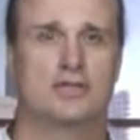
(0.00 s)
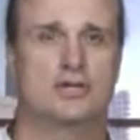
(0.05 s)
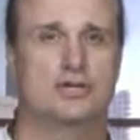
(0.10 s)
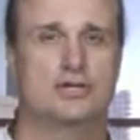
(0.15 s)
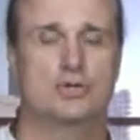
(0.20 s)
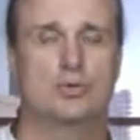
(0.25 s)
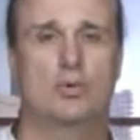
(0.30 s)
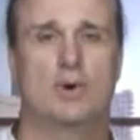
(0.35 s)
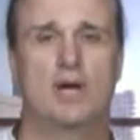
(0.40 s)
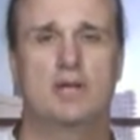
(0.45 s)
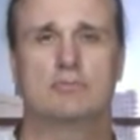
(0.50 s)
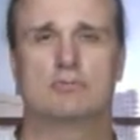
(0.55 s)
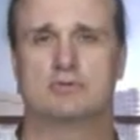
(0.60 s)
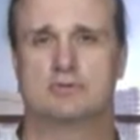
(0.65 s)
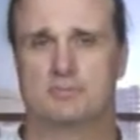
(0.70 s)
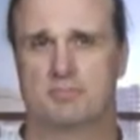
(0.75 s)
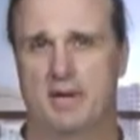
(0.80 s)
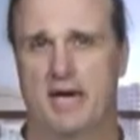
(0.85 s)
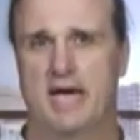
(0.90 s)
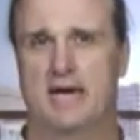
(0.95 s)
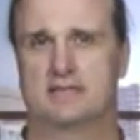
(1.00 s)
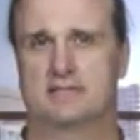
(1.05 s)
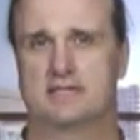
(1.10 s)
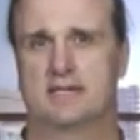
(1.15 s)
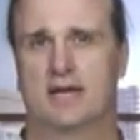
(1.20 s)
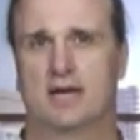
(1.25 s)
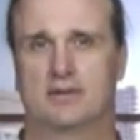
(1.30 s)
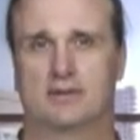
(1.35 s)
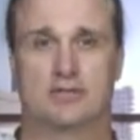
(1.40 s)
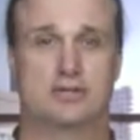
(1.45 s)
UN was passing
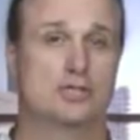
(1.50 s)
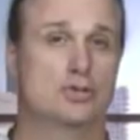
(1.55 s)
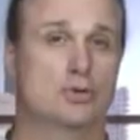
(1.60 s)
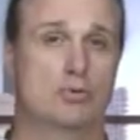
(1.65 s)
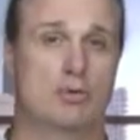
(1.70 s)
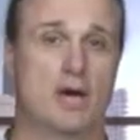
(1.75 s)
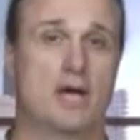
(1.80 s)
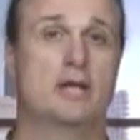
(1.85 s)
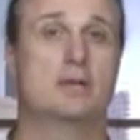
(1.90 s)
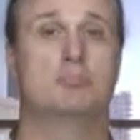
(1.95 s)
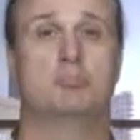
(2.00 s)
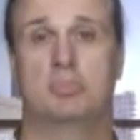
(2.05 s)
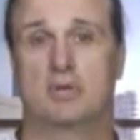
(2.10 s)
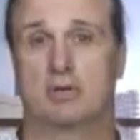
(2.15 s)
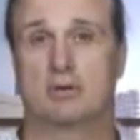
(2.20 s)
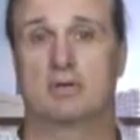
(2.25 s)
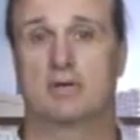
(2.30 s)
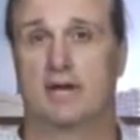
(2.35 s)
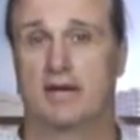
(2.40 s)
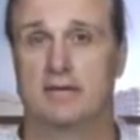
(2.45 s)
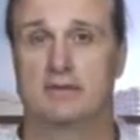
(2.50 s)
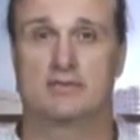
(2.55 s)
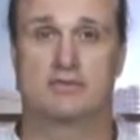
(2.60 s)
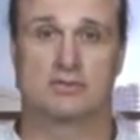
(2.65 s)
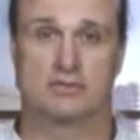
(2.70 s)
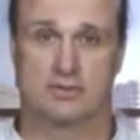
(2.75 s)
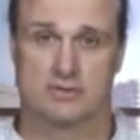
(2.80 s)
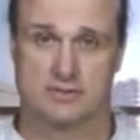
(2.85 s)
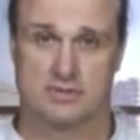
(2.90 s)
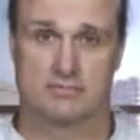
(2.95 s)
out, the UN and Bill Gates and
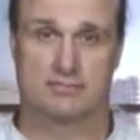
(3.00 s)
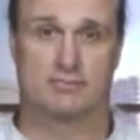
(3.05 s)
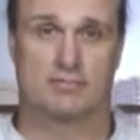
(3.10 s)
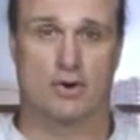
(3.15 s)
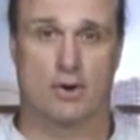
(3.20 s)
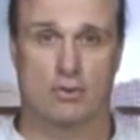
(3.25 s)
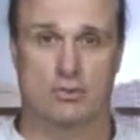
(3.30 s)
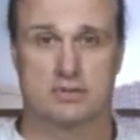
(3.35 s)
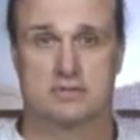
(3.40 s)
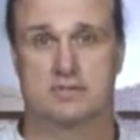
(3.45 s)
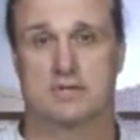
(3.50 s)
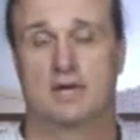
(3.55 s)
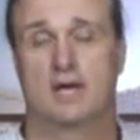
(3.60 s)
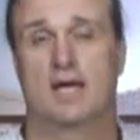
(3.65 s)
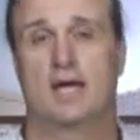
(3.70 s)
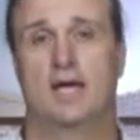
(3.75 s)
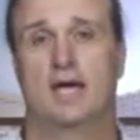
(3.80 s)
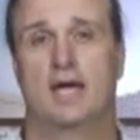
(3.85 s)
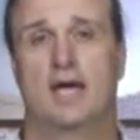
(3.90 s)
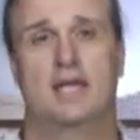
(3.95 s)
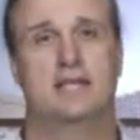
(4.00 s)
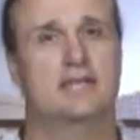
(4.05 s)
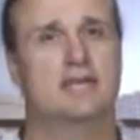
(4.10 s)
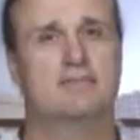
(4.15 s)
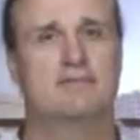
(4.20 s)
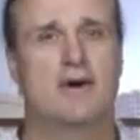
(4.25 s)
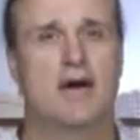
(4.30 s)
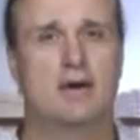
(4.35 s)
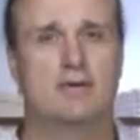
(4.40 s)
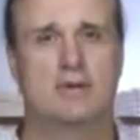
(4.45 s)
those folks. And they
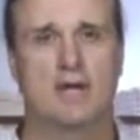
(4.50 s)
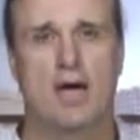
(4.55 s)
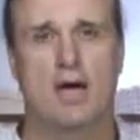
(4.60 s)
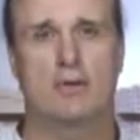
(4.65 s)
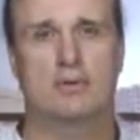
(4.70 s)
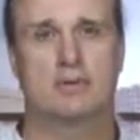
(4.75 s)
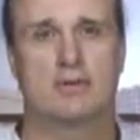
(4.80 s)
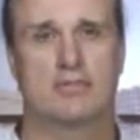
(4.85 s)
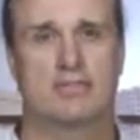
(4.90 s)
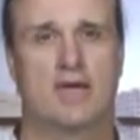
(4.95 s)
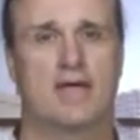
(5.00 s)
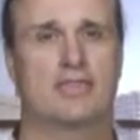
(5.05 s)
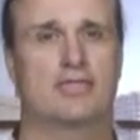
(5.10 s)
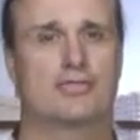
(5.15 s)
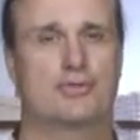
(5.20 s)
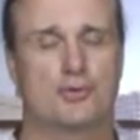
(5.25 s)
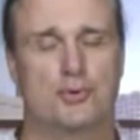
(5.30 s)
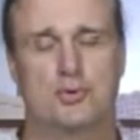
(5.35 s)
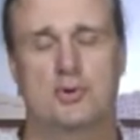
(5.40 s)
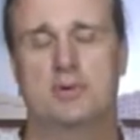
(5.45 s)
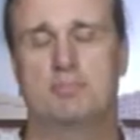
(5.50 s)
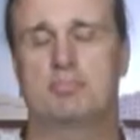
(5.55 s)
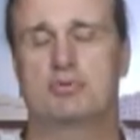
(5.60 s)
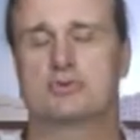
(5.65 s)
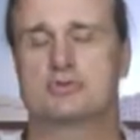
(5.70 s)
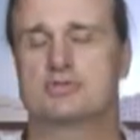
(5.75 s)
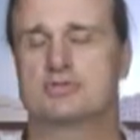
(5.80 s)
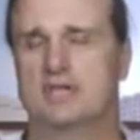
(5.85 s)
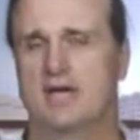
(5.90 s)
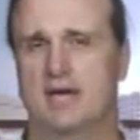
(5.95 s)
found out that
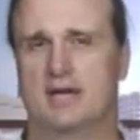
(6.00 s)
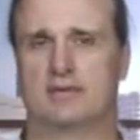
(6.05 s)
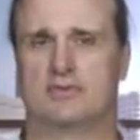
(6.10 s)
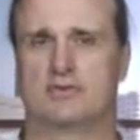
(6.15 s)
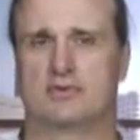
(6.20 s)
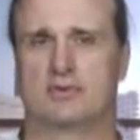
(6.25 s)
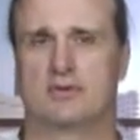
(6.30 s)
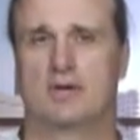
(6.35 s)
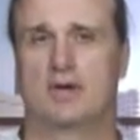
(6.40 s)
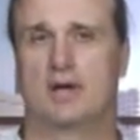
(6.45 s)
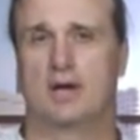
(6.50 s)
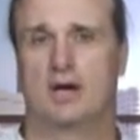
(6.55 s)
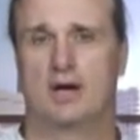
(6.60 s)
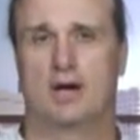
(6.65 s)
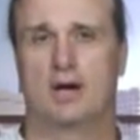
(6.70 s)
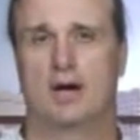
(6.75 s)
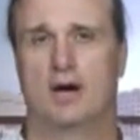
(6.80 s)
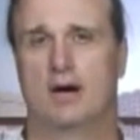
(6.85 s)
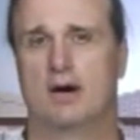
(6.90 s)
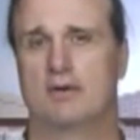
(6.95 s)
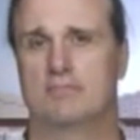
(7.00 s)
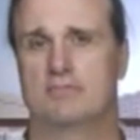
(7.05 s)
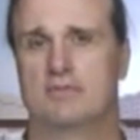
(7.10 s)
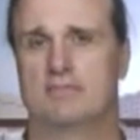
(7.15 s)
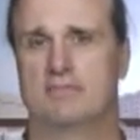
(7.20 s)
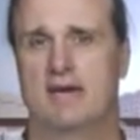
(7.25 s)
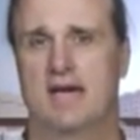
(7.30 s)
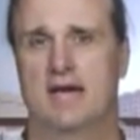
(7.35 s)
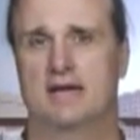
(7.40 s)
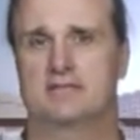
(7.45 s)
30% of the
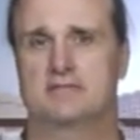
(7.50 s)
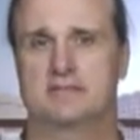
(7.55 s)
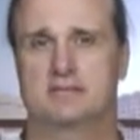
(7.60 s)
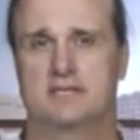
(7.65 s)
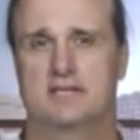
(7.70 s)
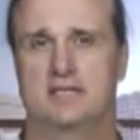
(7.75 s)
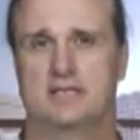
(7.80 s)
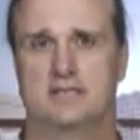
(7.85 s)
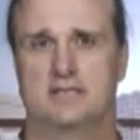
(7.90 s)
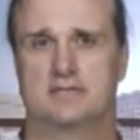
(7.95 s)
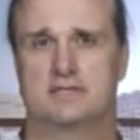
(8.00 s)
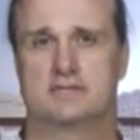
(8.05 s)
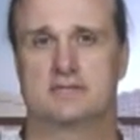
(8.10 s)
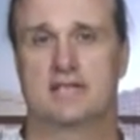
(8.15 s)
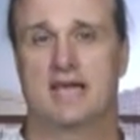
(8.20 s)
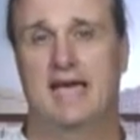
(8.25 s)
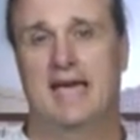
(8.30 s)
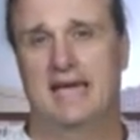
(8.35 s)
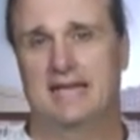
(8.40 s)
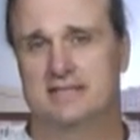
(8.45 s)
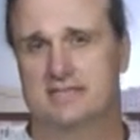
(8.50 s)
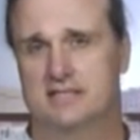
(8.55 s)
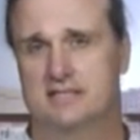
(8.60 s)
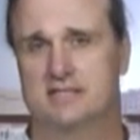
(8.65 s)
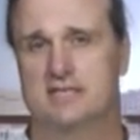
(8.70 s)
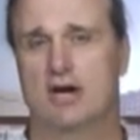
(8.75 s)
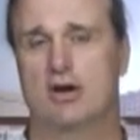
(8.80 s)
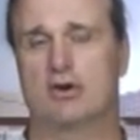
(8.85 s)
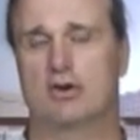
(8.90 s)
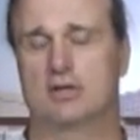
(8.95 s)
vaccines had
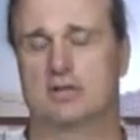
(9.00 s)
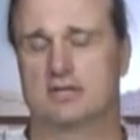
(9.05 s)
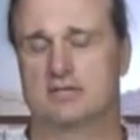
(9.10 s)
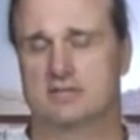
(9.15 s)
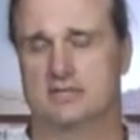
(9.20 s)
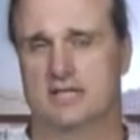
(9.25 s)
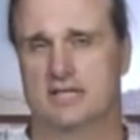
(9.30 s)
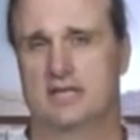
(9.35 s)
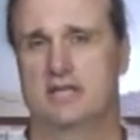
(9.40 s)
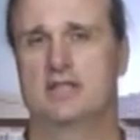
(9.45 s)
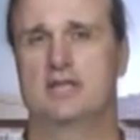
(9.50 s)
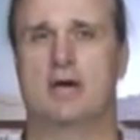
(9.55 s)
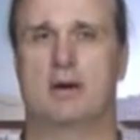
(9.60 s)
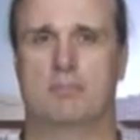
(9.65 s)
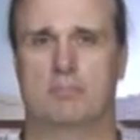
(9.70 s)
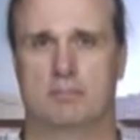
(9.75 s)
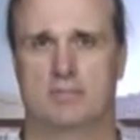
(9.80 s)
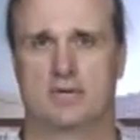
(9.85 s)
sterilants in them.